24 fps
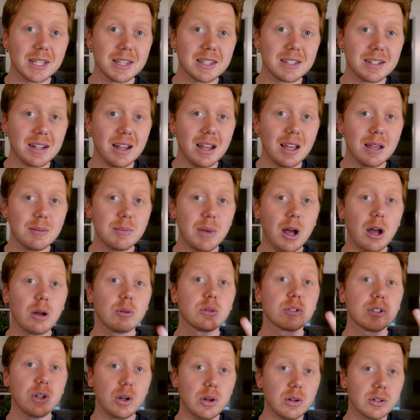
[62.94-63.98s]
at the time, I
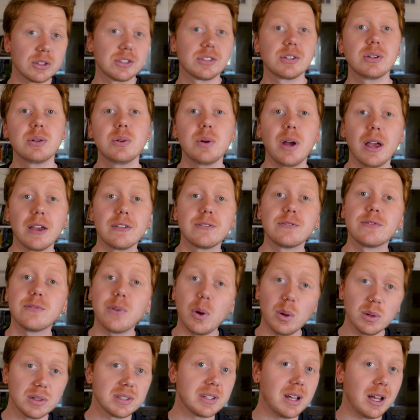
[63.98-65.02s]
was also a
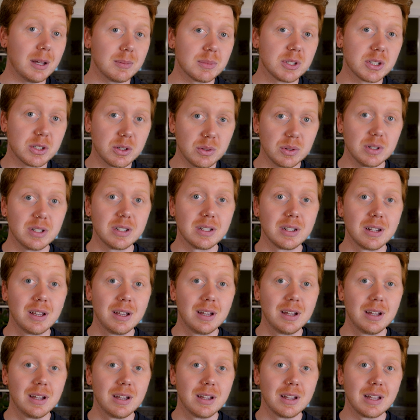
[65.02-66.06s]
full-time student
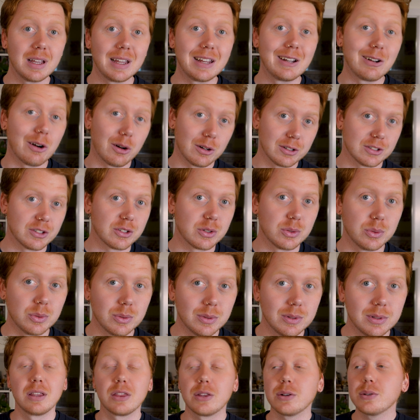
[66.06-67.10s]
in art school.
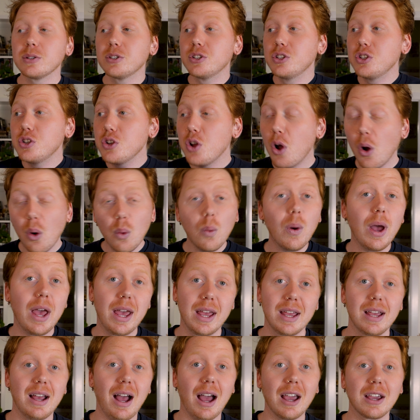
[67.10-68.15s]
There was no
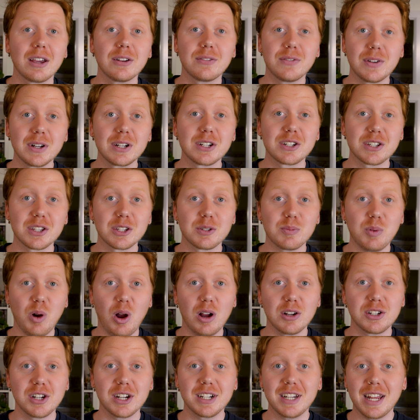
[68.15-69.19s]
way I could finish this
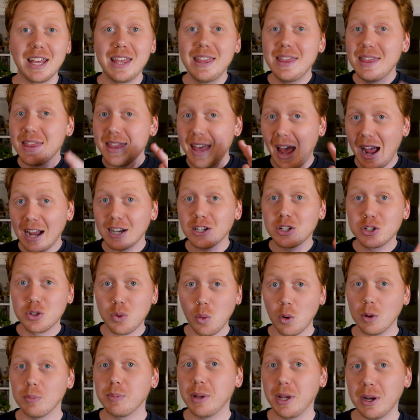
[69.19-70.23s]
project in that
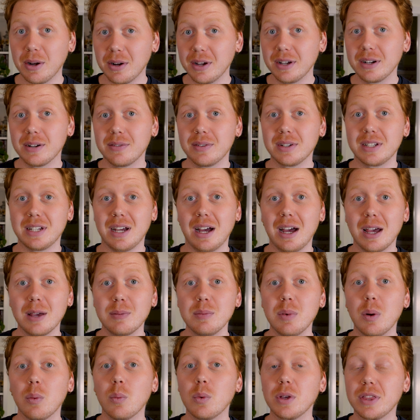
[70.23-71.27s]
short period of a
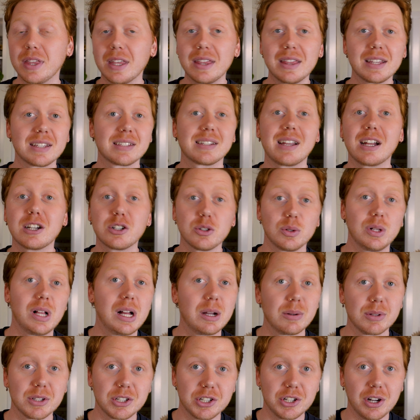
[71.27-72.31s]
time within the schedule I
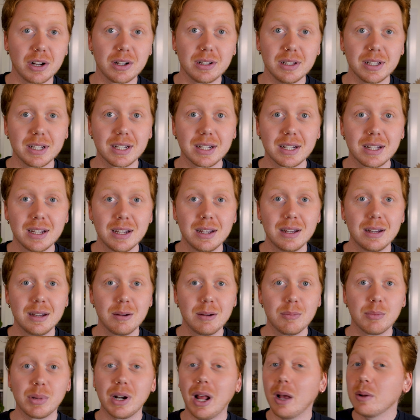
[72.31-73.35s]
was juggling.
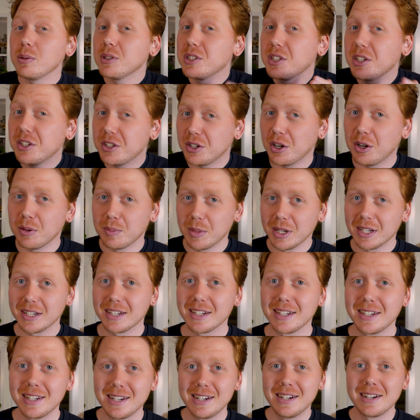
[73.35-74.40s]
But I was determined.
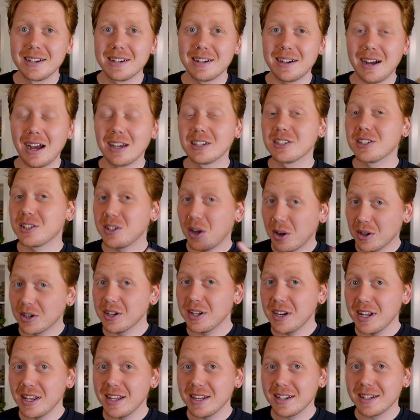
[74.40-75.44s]
I
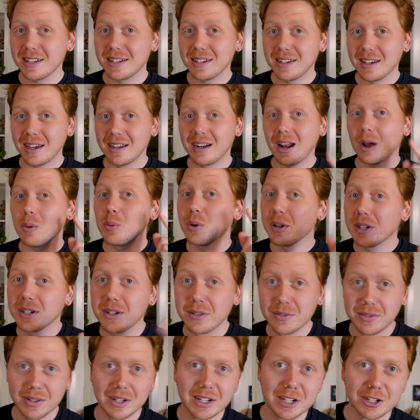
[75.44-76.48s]
started it and I wanted to
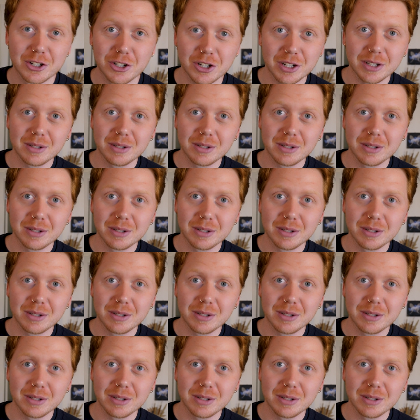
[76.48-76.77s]
finish it.